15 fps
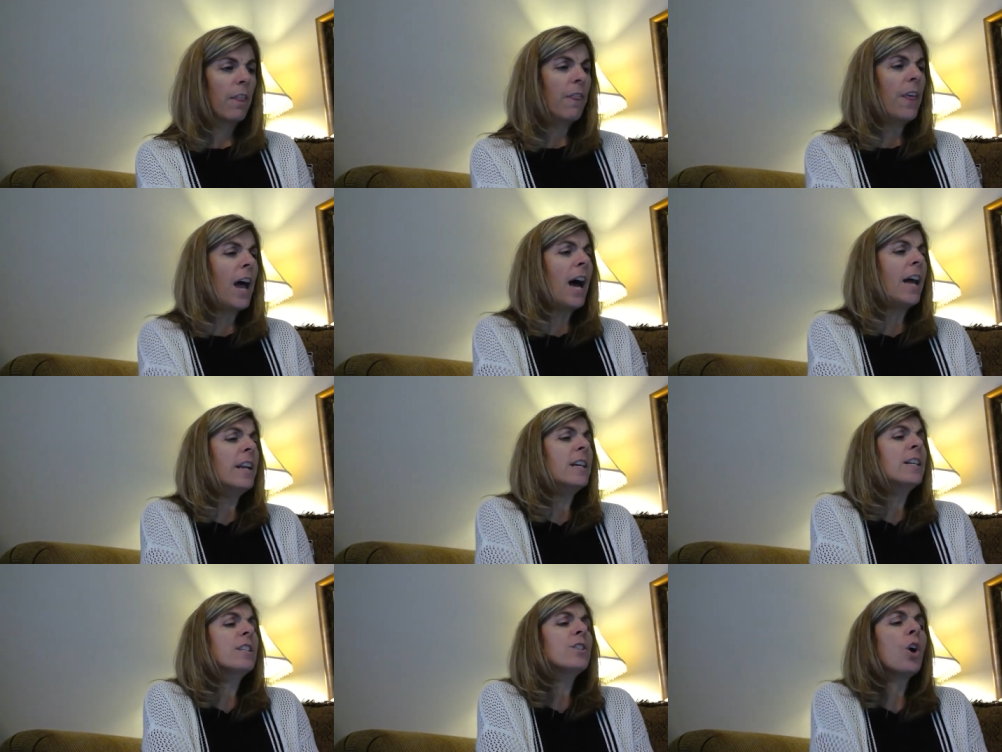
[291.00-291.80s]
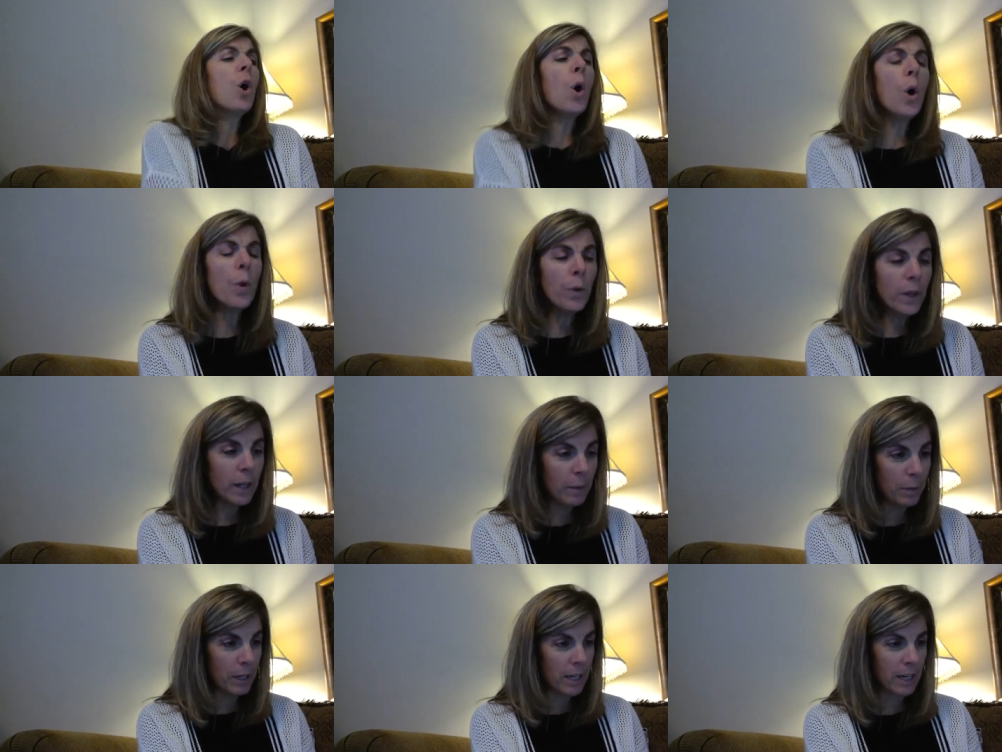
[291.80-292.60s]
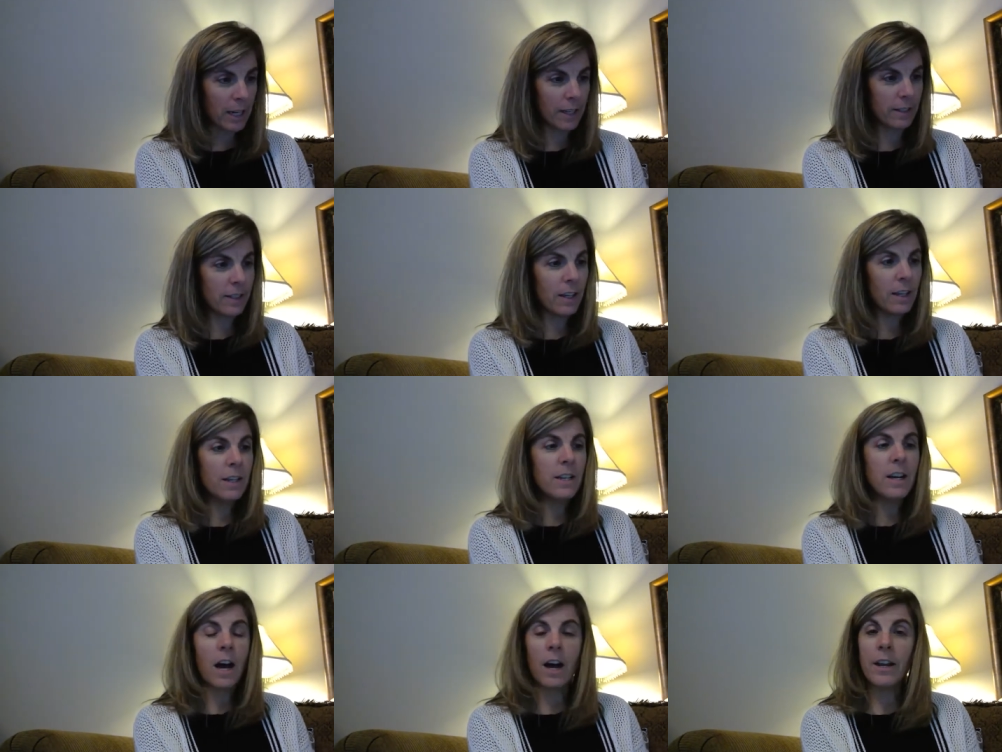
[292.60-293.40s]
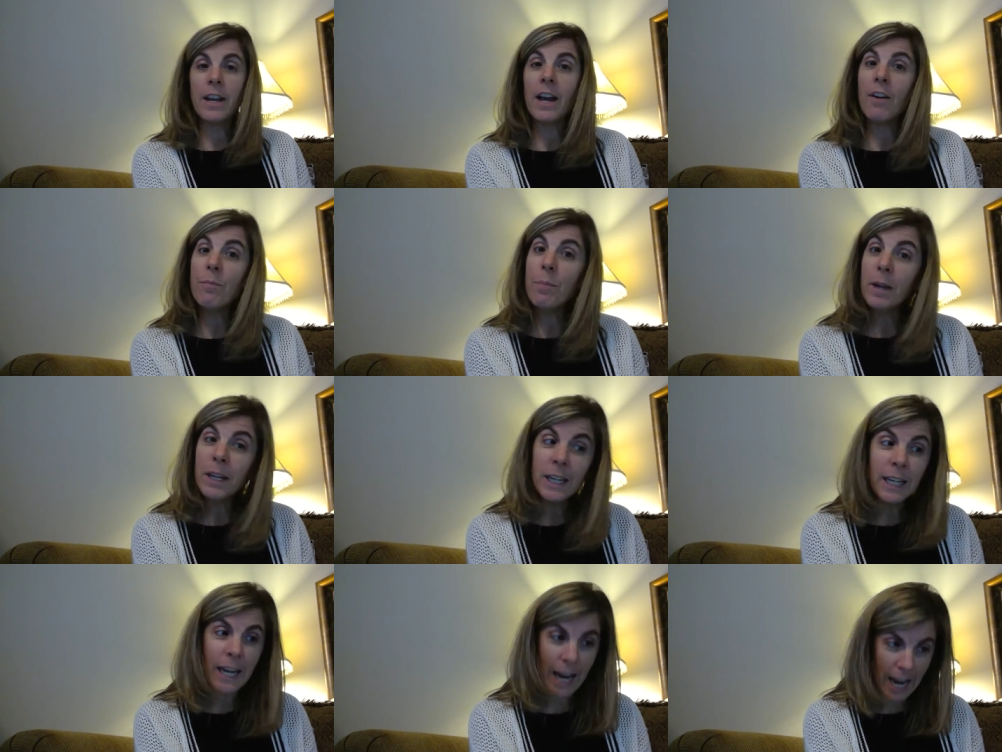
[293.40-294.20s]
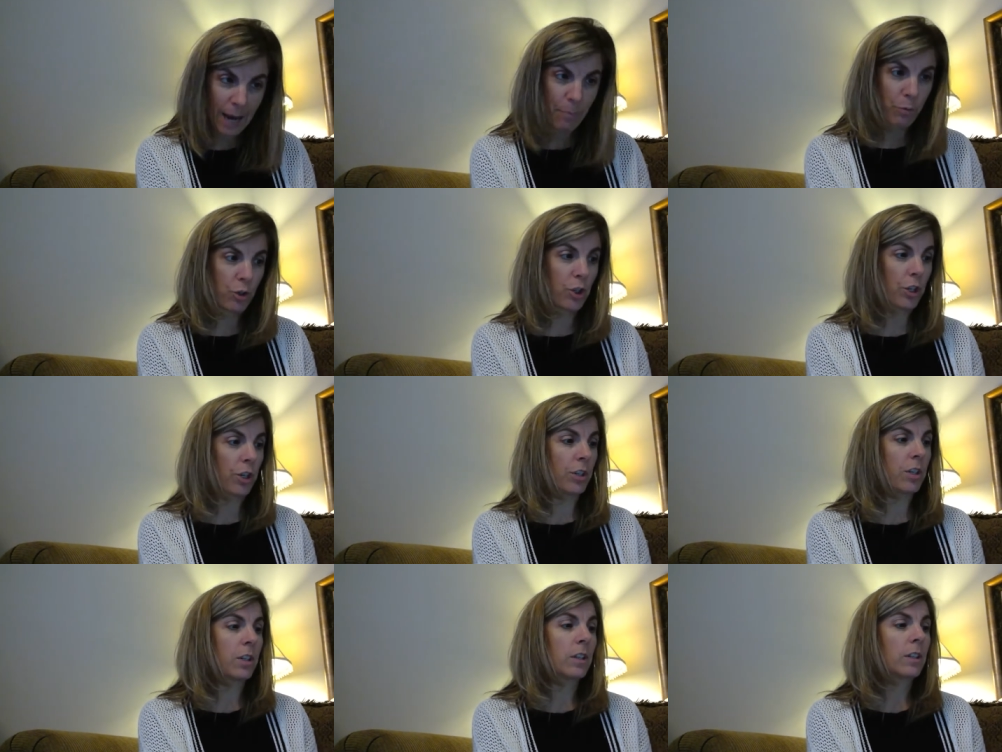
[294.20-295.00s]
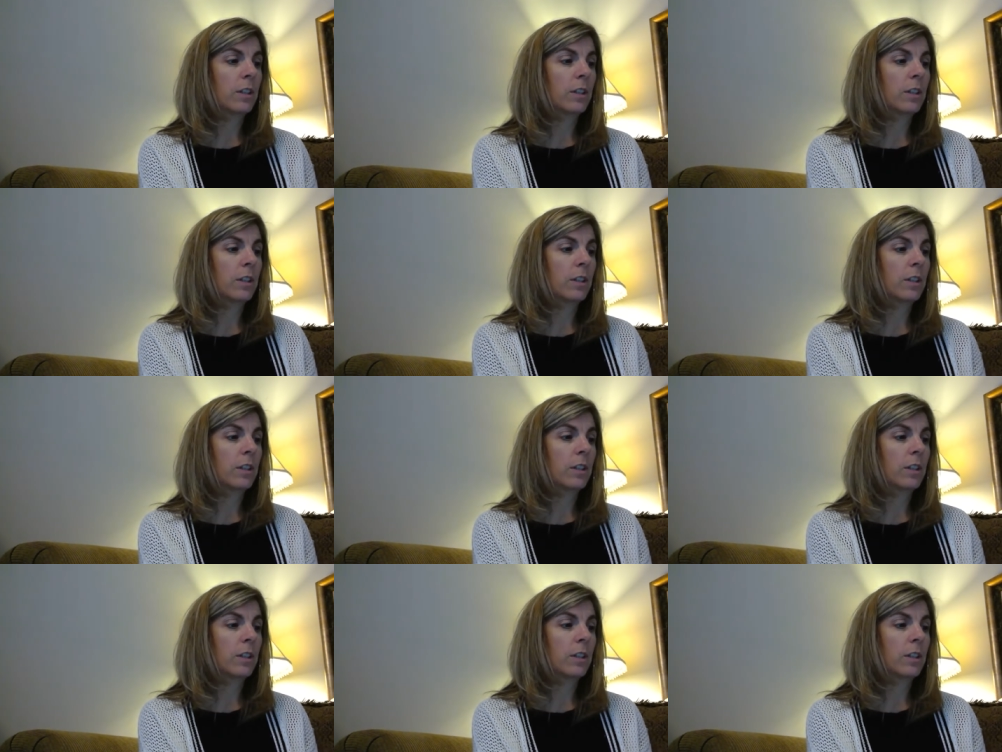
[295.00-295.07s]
That is only because none have been captured.